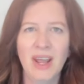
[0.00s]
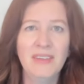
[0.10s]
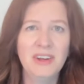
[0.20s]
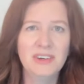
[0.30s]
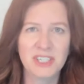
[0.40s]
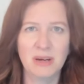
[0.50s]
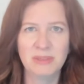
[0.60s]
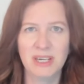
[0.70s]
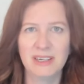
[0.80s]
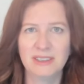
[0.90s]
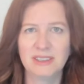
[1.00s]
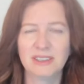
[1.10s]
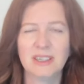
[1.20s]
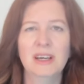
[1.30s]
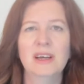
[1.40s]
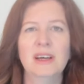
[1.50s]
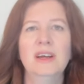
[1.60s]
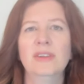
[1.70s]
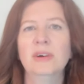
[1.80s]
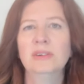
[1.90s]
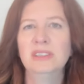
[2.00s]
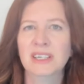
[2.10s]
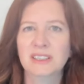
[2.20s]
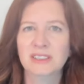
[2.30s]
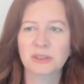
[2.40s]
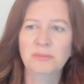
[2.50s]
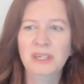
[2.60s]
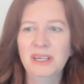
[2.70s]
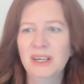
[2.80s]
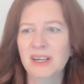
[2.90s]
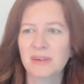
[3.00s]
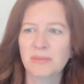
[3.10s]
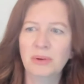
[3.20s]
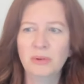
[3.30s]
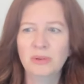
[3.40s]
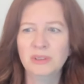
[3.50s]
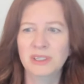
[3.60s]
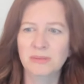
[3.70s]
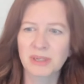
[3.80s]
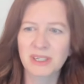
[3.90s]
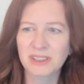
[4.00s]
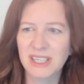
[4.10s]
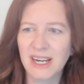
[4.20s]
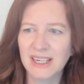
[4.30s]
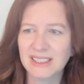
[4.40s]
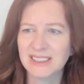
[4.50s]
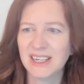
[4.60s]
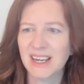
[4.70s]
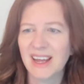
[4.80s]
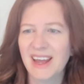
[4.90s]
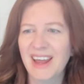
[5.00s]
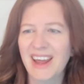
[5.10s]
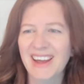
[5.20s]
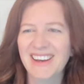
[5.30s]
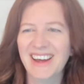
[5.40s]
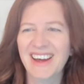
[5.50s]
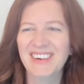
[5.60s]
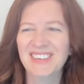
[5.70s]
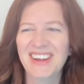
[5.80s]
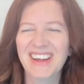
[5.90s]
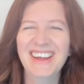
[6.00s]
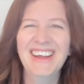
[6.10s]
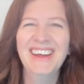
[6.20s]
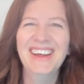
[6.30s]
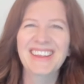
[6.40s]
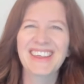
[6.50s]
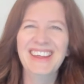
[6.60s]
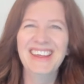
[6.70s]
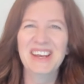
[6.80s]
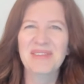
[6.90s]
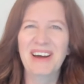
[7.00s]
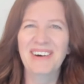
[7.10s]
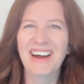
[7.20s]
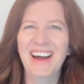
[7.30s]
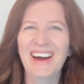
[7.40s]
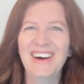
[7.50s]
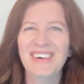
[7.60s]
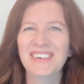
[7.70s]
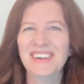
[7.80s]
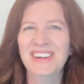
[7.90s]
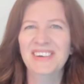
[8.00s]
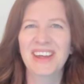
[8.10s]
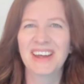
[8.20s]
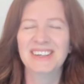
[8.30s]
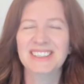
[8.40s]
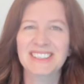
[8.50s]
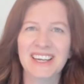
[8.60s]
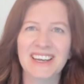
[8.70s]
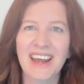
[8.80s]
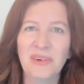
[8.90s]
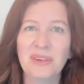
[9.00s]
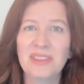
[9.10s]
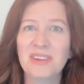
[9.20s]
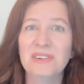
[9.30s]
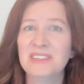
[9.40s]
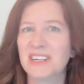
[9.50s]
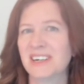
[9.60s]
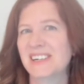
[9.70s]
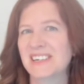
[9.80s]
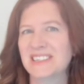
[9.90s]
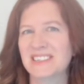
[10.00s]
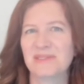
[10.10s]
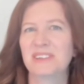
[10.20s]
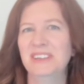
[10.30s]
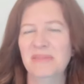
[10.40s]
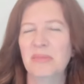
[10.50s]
and their job titles. Those things are big and bold and bigger text. And thinking about how you can stand out with those areas is really